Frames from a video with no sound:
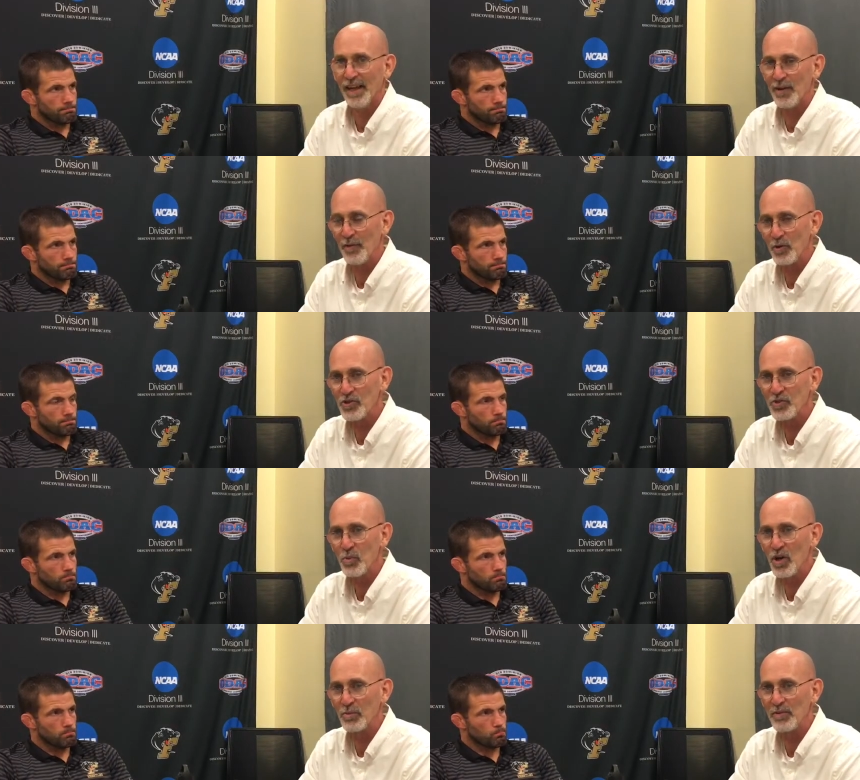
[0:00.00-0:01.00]
Speaker 1: Hi, folks.
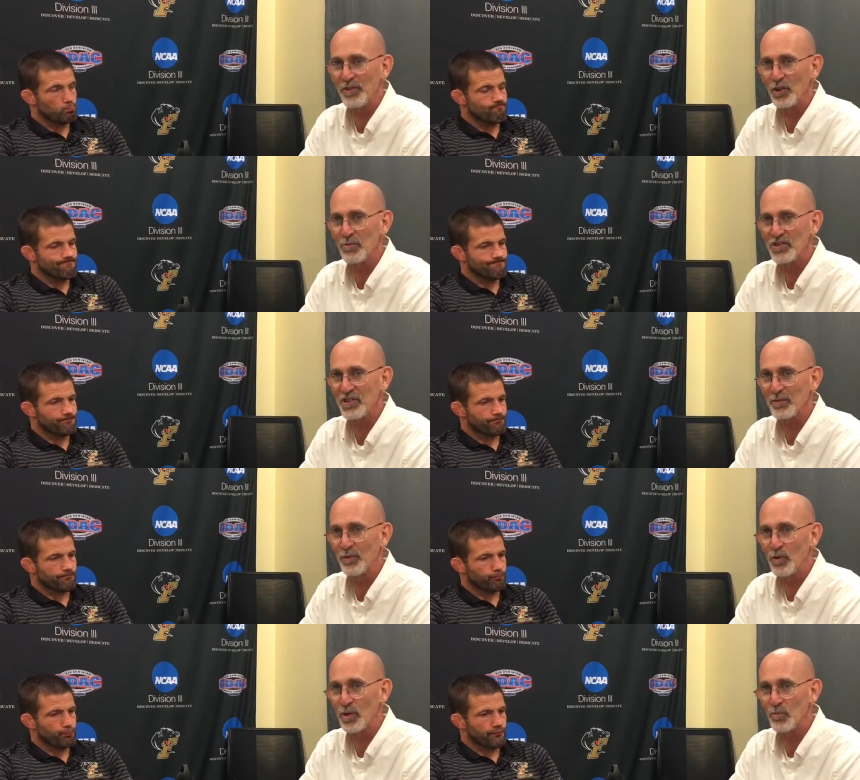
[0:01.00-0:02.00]
Welcome to Ferrum Wrestling
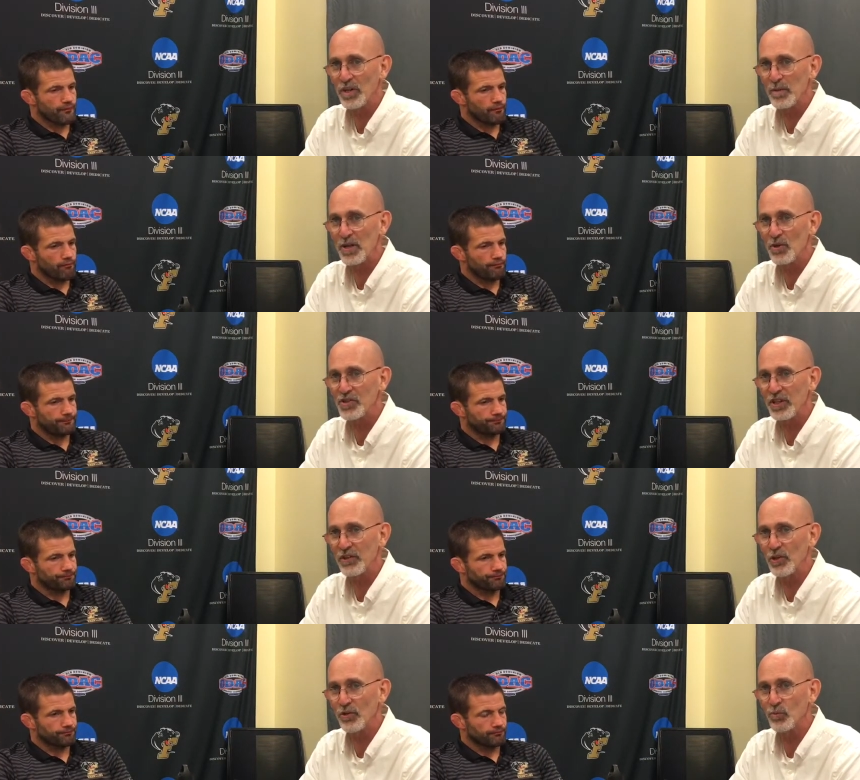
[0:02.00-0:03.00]
411. I'm your host,
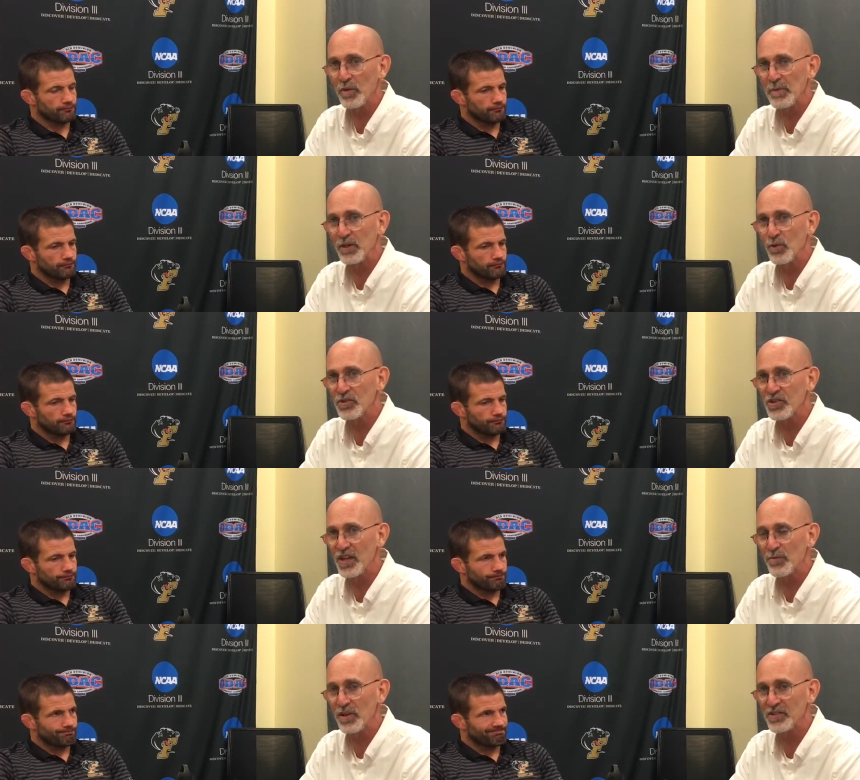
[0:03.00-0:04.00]
Gary Holden. With me, of course, is
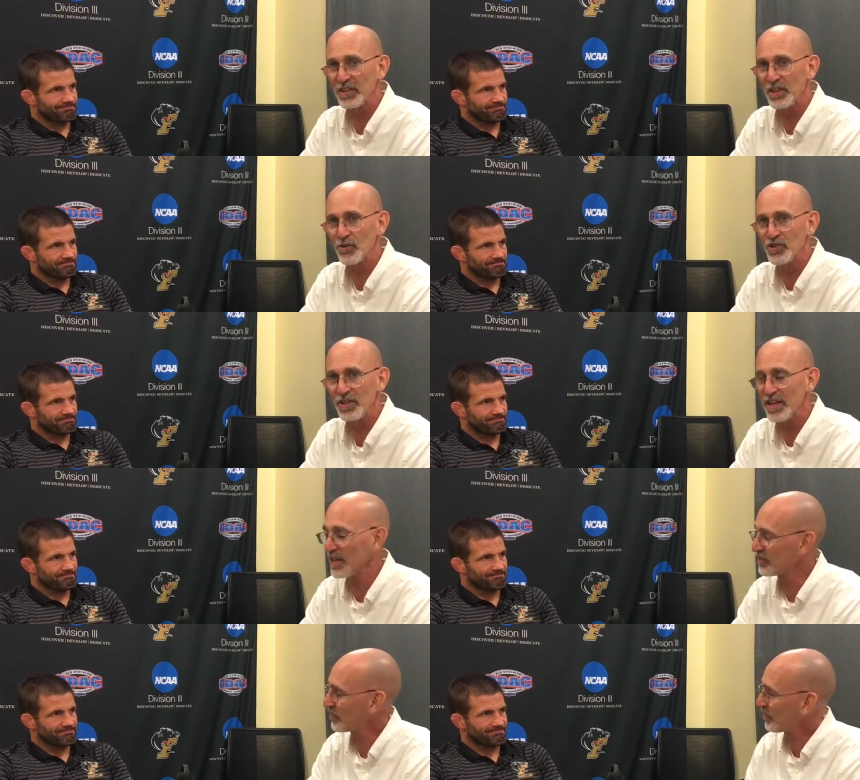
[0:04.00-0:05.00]
head wrestling coach Nate
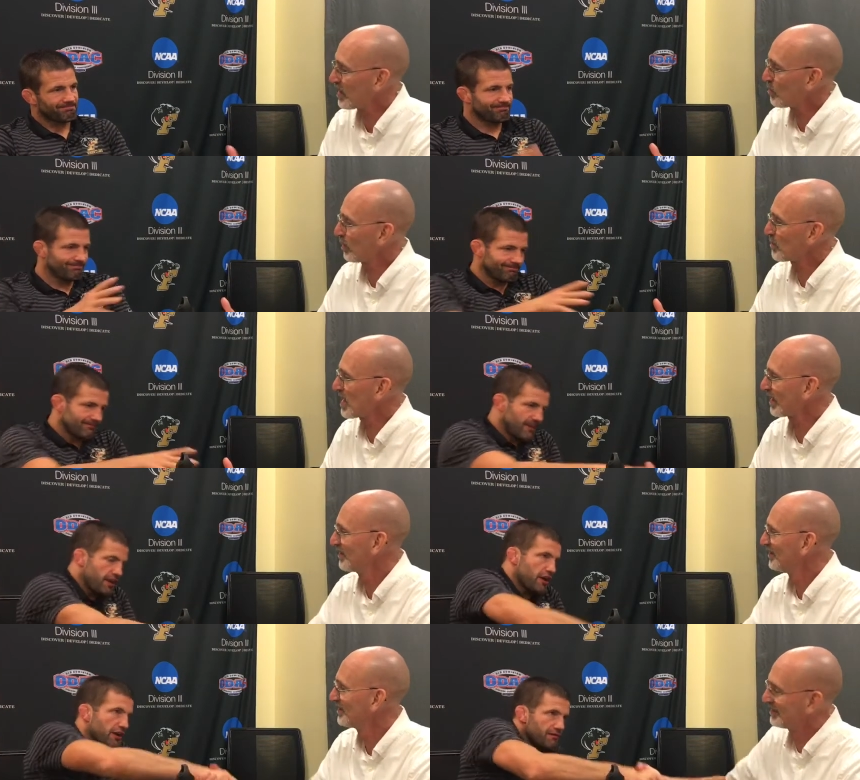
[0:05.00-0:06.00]
Yetzer. Nate, welcome back.
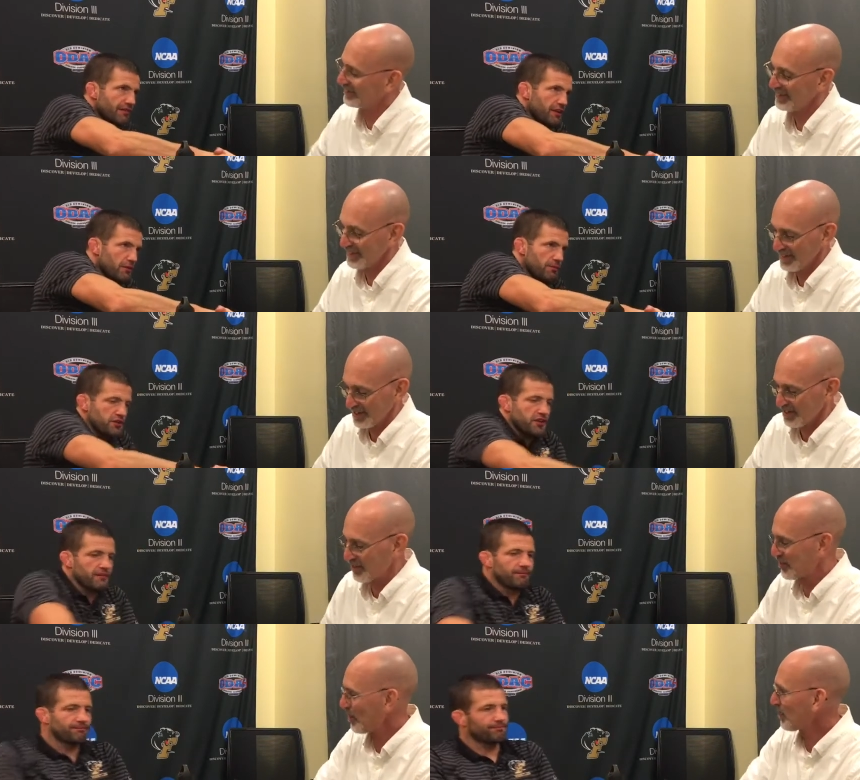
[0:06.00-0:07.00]
Hey,
Speaker 2: Gary. Thank you. Appreciate
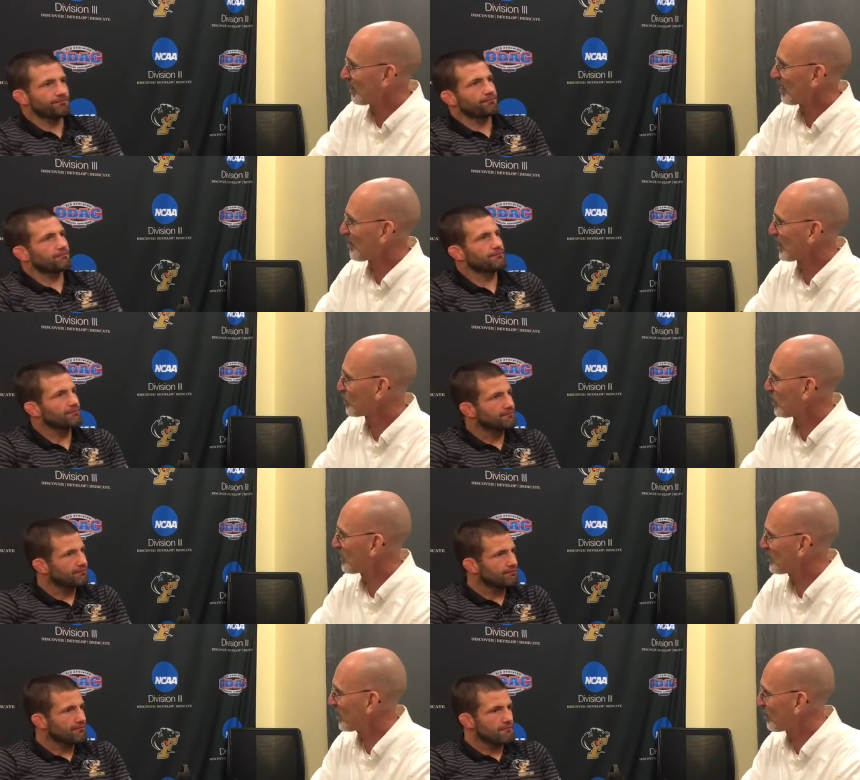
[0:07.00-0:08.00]
it.
Speaker 1: Tell me about how things
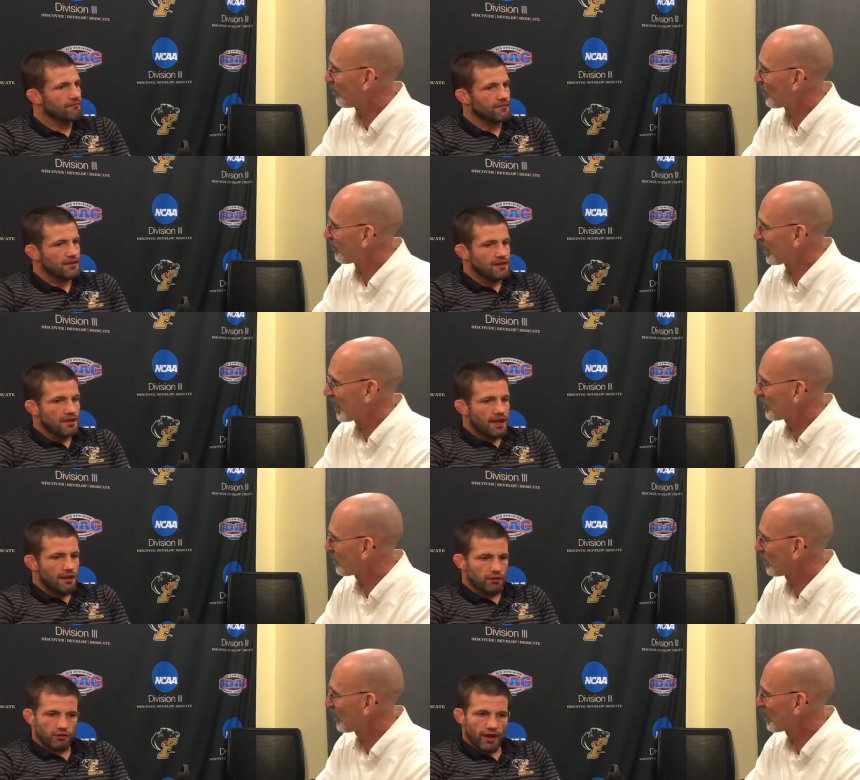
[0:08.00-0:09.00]
went this summer for you.
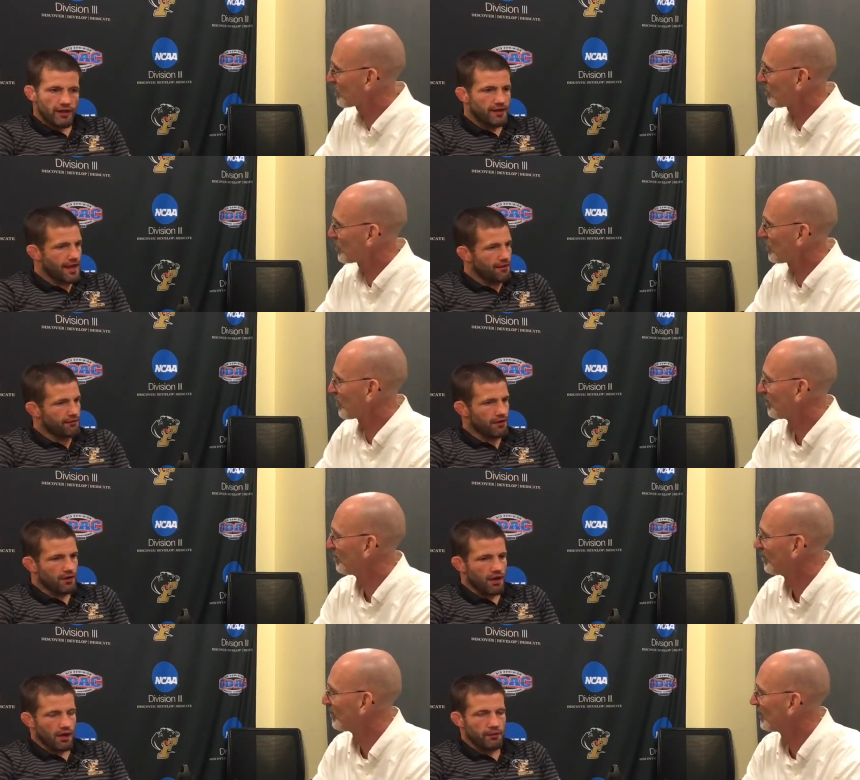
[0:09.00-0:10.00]
Vacation? It went great, yeah.
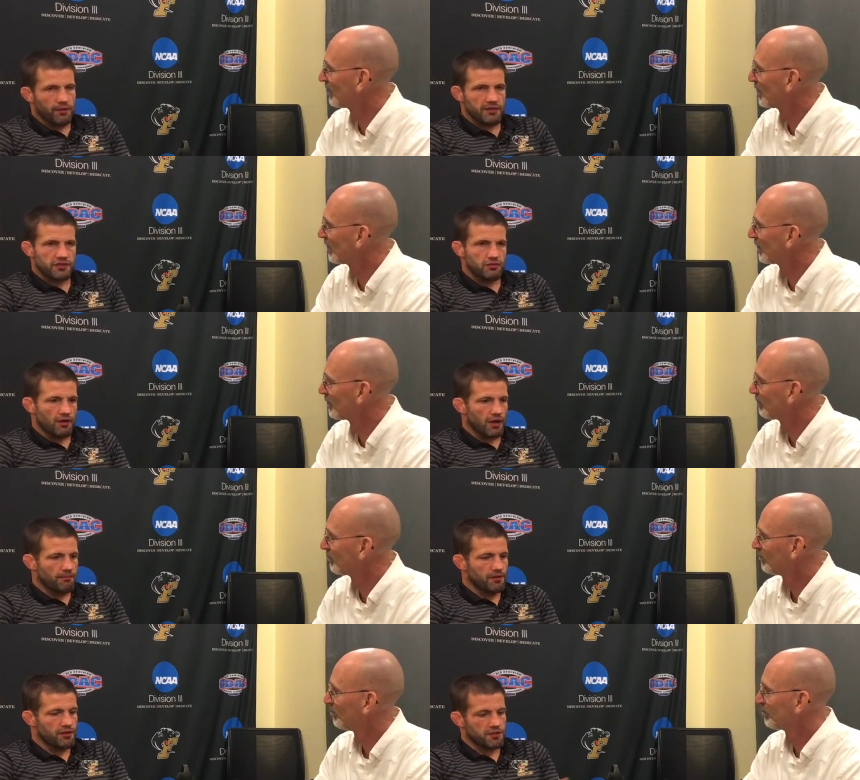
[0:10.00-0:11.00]
Speaker 2: Uh, we went to,
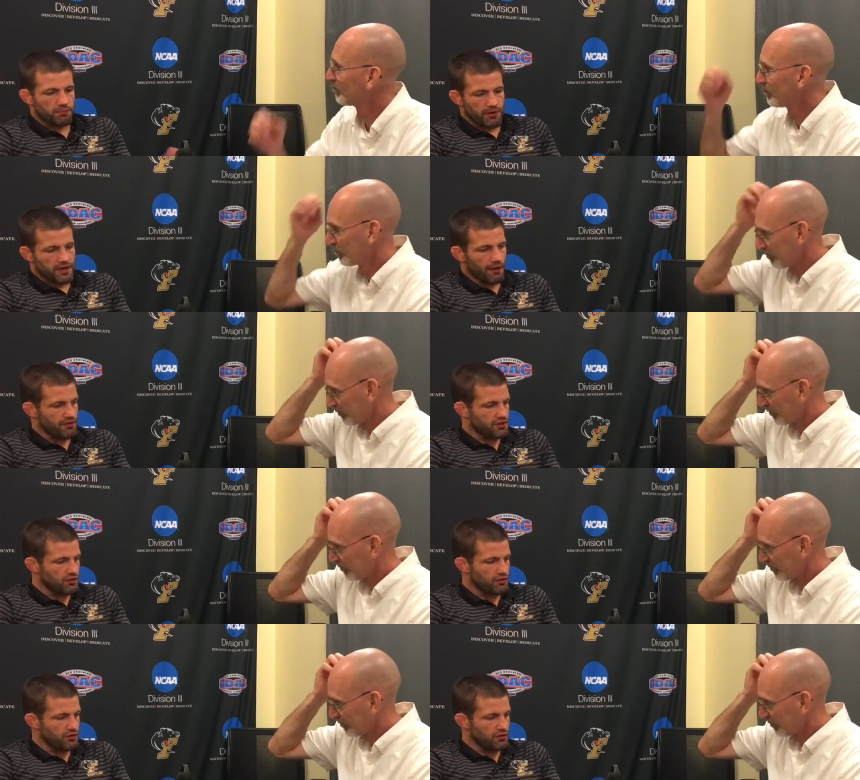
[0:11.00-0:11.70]
um, in the spring, I went